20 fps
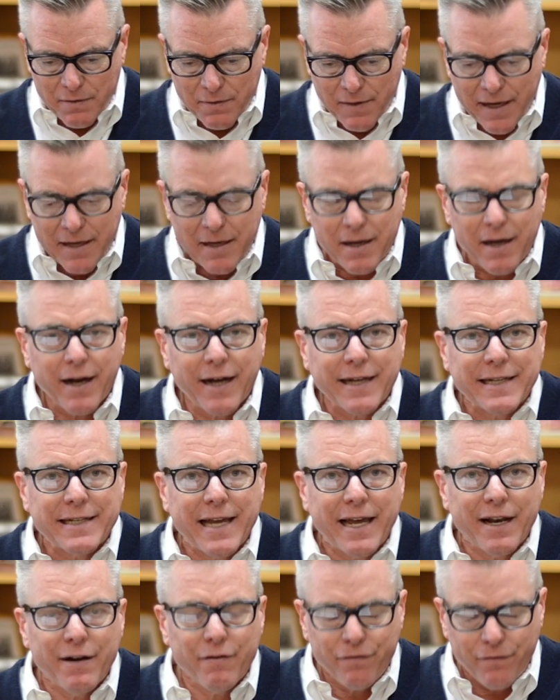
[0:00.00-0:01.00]
They
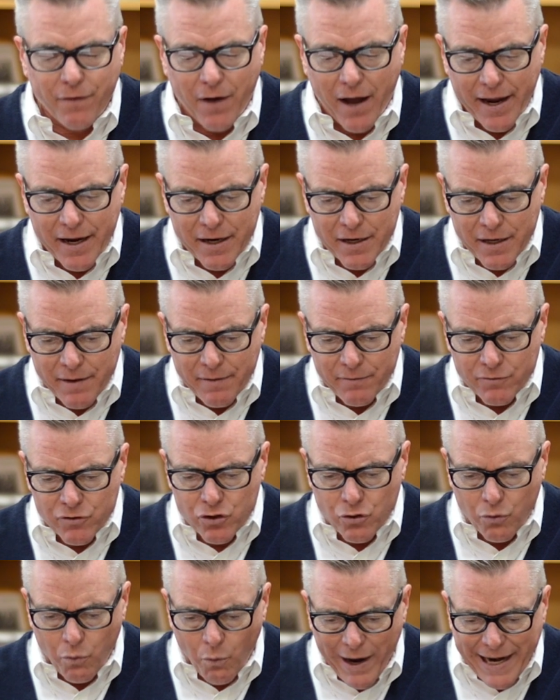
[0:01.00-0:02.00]
identify
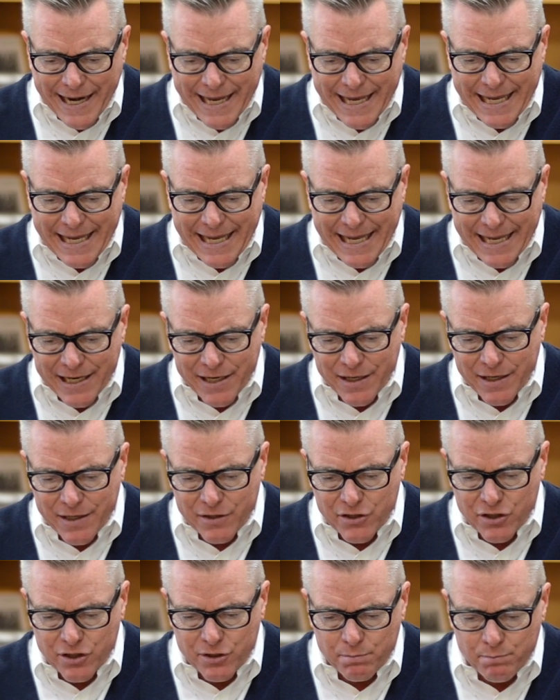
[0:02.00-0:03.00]
20
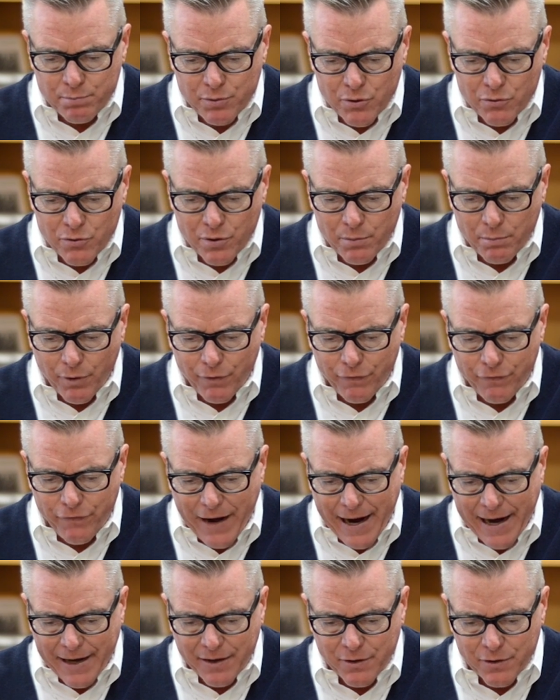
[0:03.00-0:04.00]
indisputable
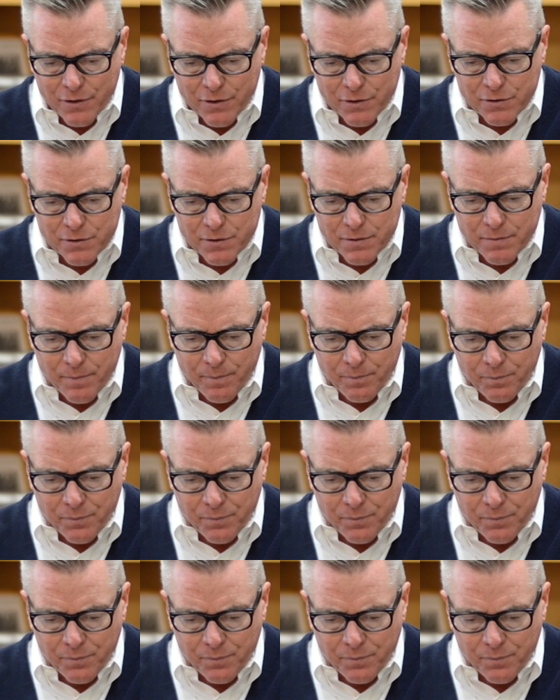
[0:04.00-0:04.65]
factors